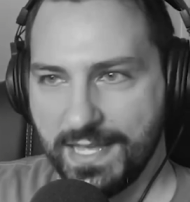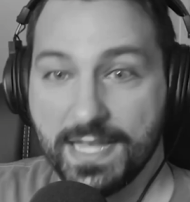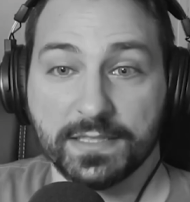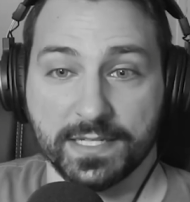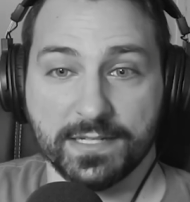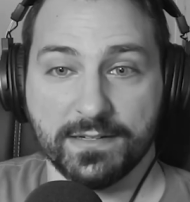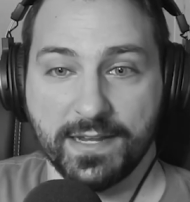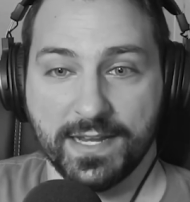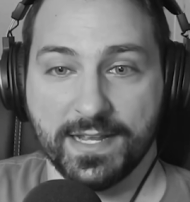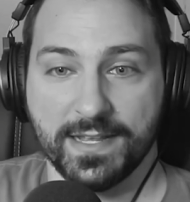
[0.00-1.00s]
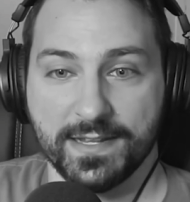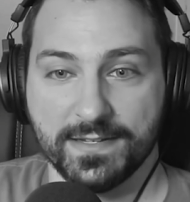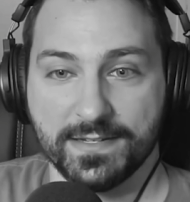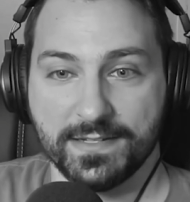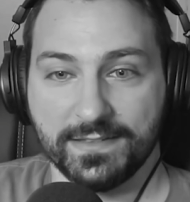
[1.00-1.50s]
Alien
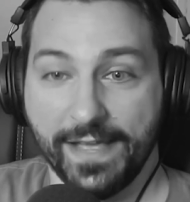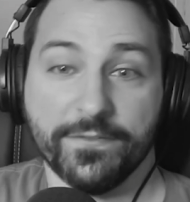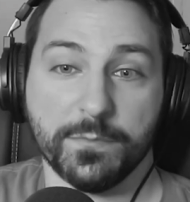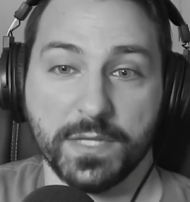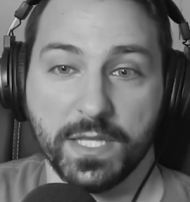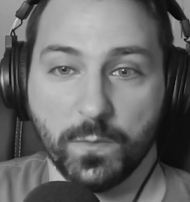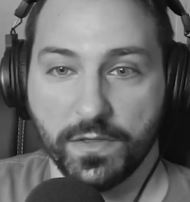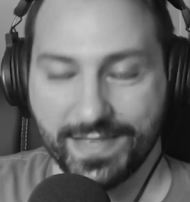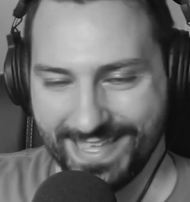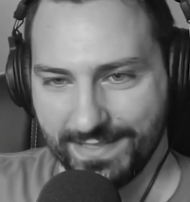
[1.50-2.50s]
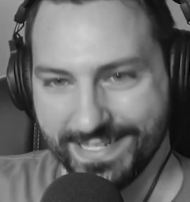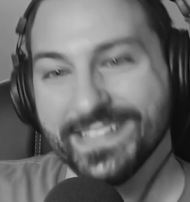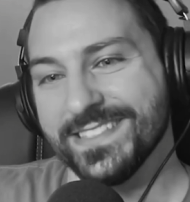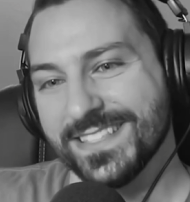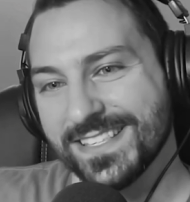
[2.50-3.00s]
and left me with
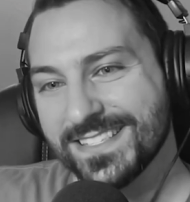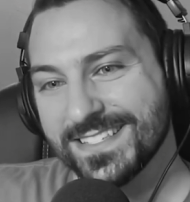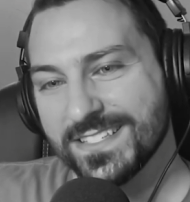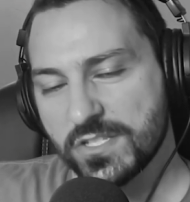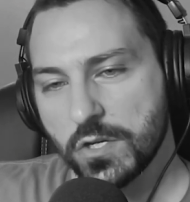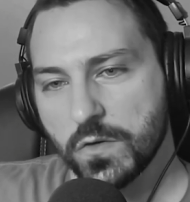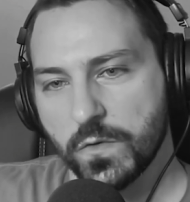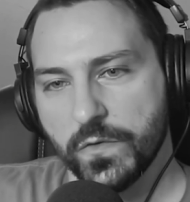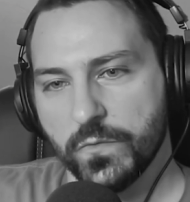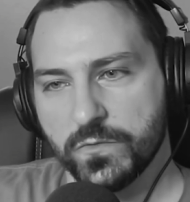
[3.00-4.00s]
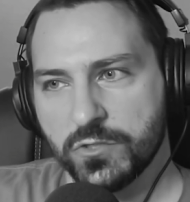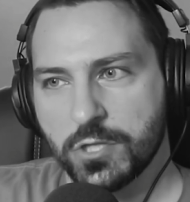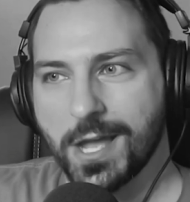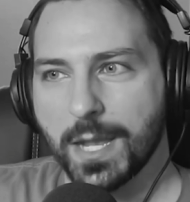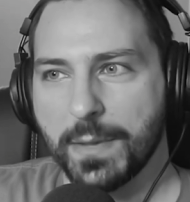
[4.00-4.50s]
Aliens. So mm-hmm.
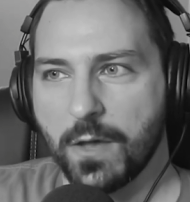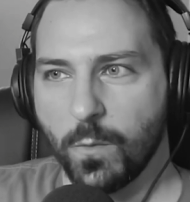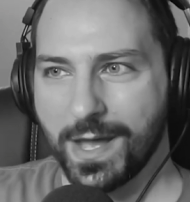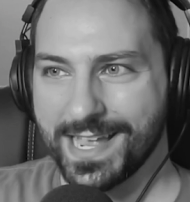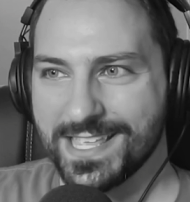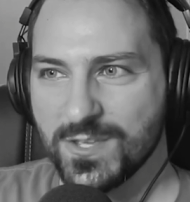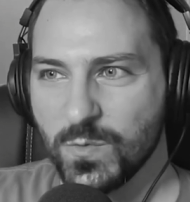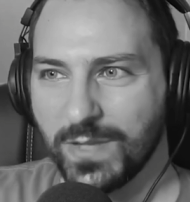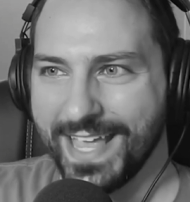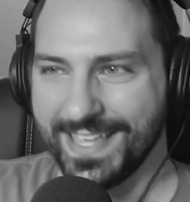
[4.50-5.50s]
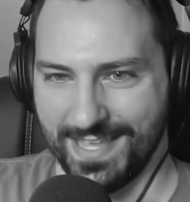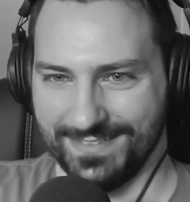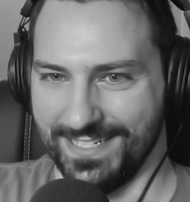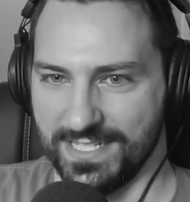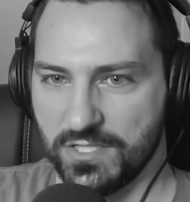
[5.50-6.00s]
talk about why you like
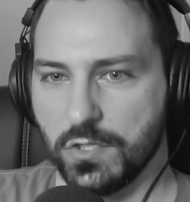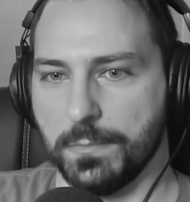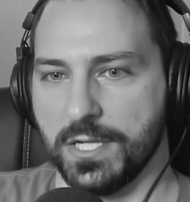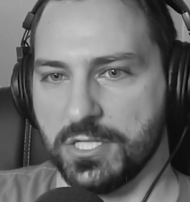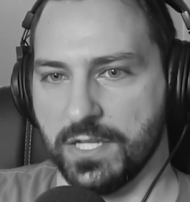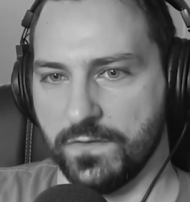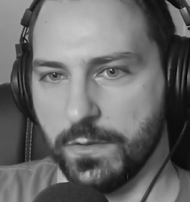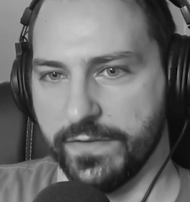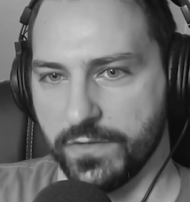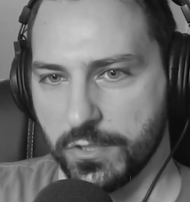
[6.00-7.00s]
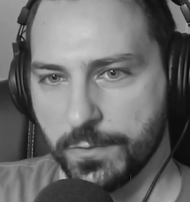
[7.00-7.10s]
Alien so much, if you even do.